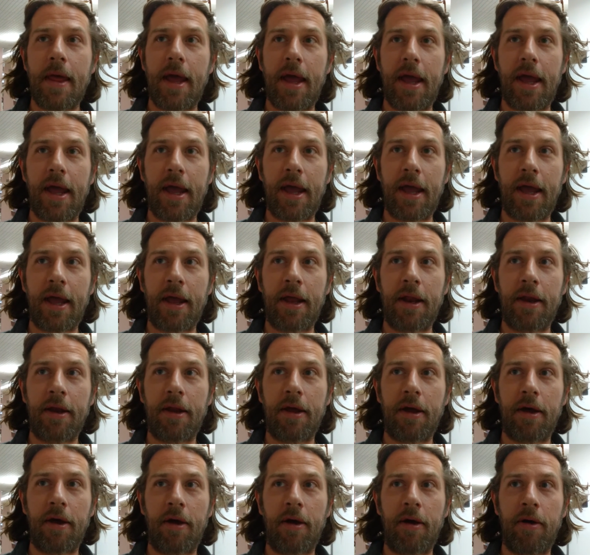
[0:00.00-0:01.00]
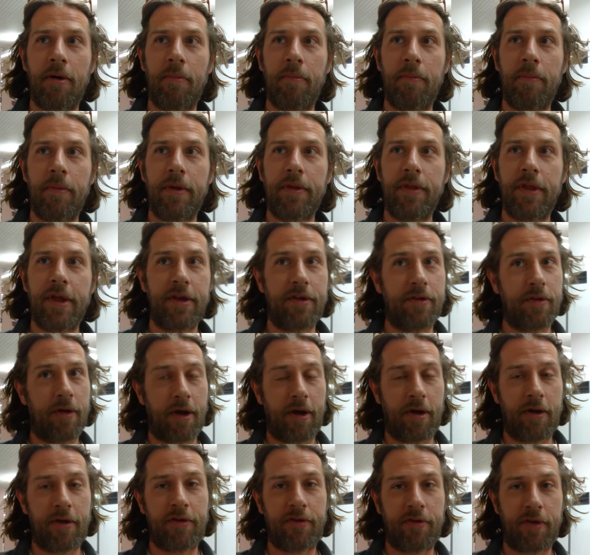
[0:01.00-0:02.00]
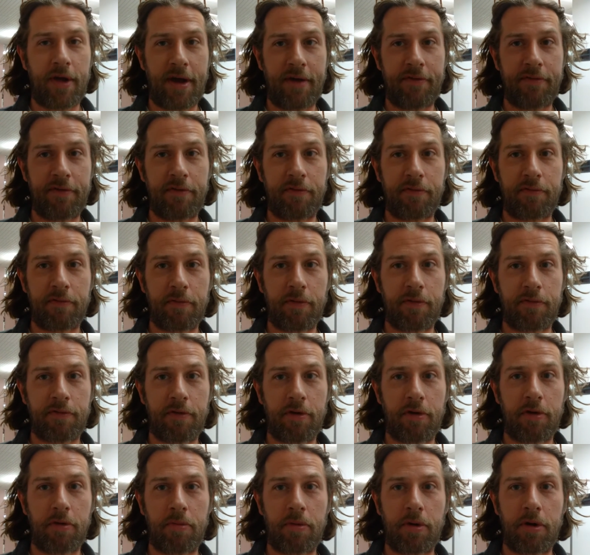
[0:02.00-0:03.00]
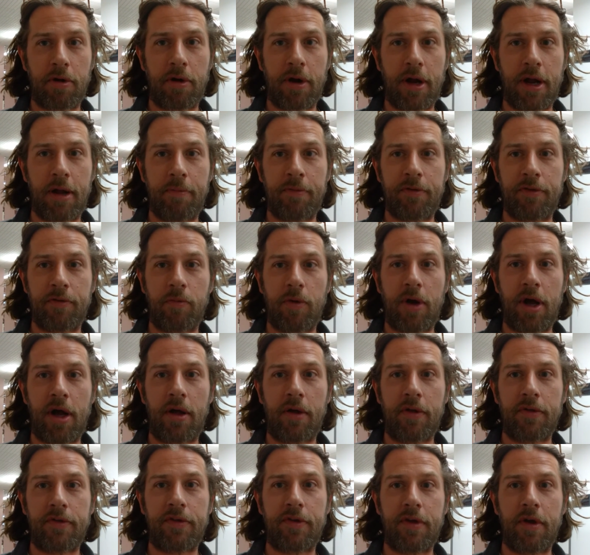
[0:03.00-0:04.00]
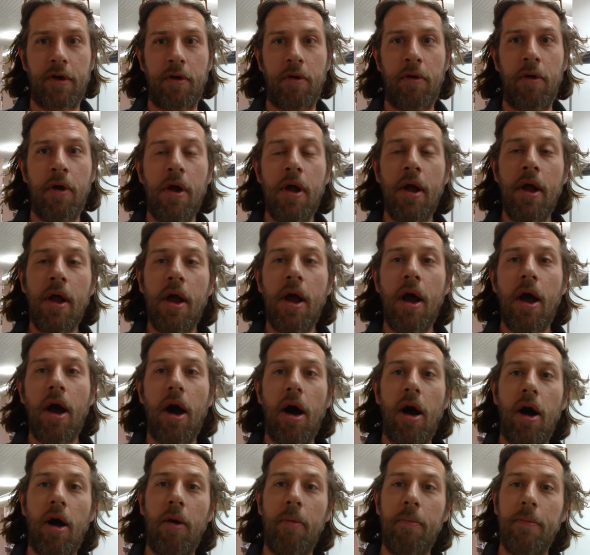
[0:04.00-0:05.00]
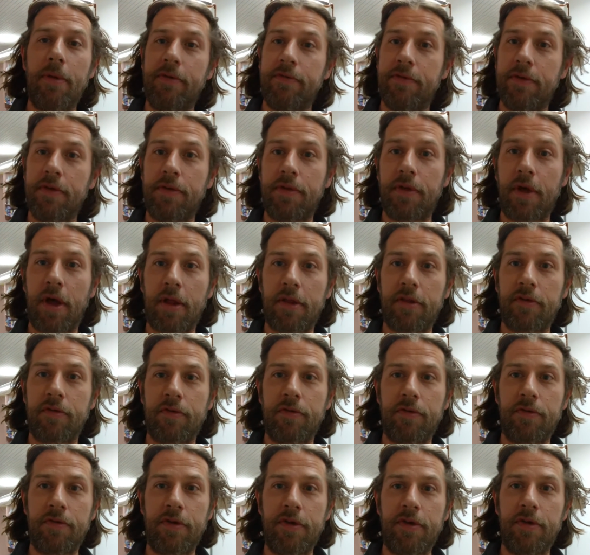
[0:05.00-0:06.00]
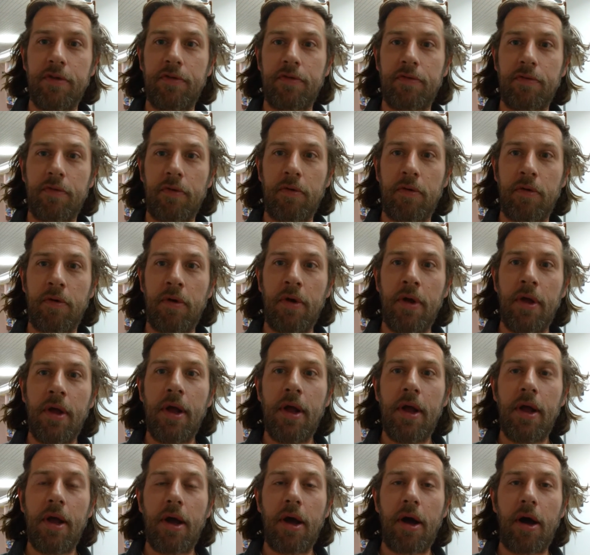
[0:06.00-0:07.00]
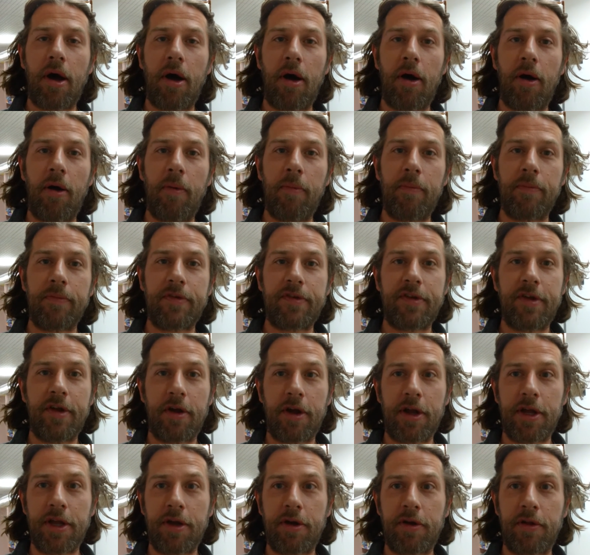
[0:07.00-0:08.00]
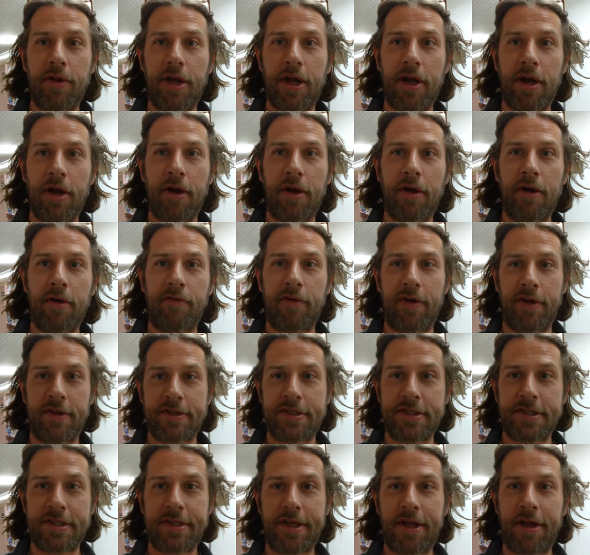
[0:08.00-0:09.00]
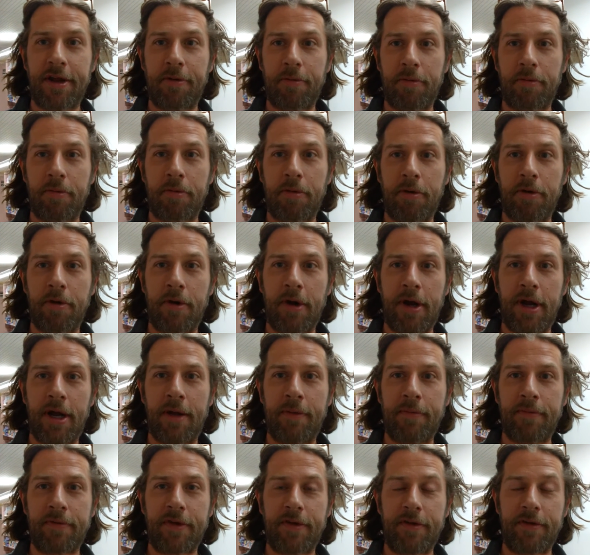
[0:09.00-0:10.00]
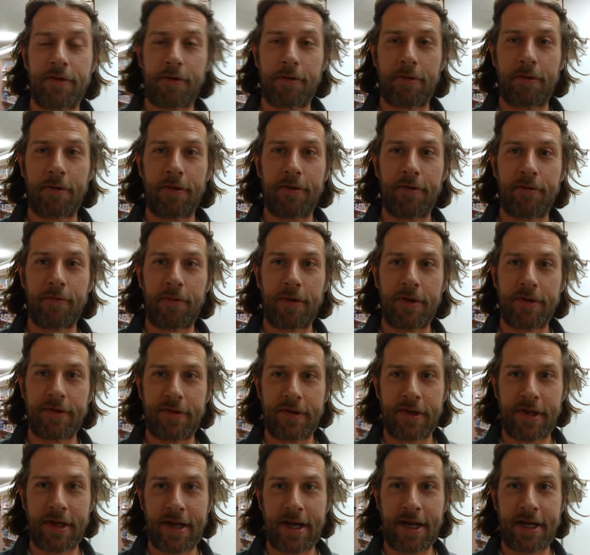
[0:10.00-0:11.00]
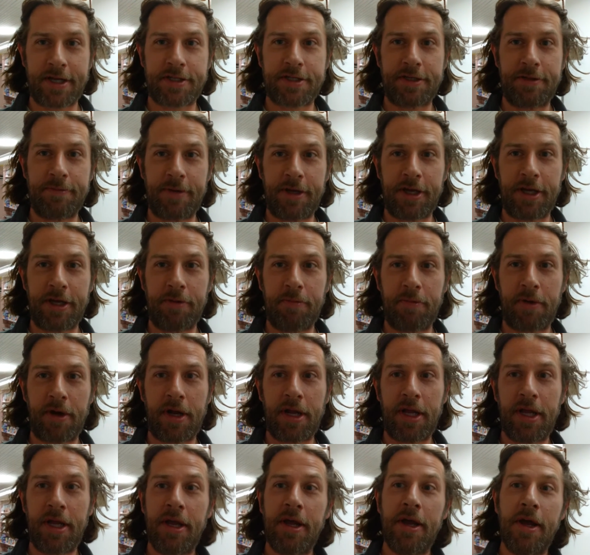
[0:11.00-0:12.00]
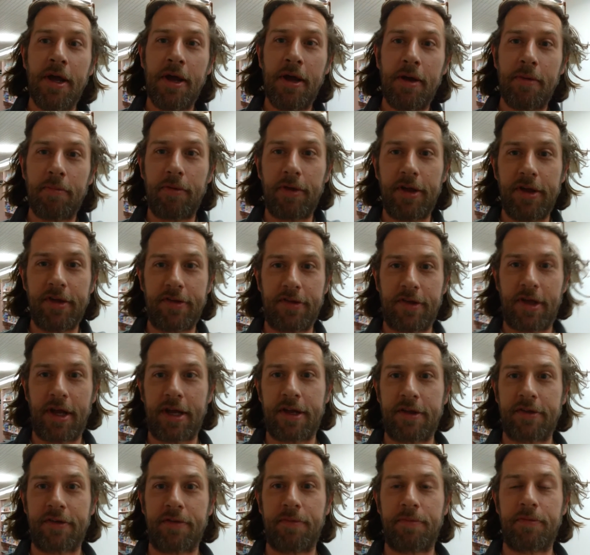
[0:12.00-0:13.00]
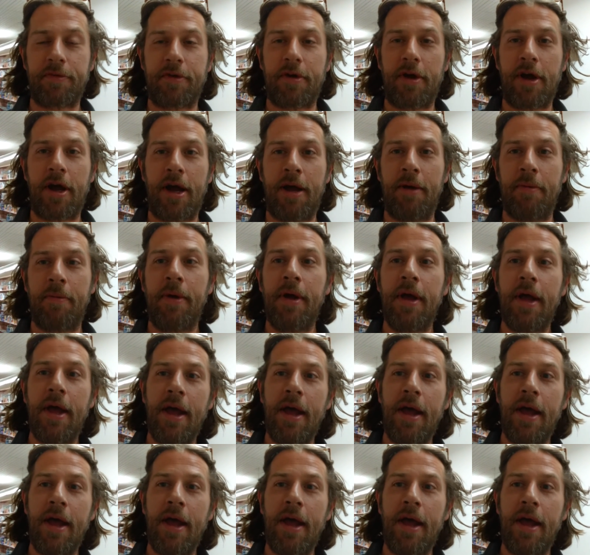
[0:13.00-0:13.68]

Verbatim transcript: and um, they uh, is having a referral program as well. So, um, if you thought this was useful, um, steering you clear of unsustainable programs and towards ones that can actually make you money, please like and subscribe.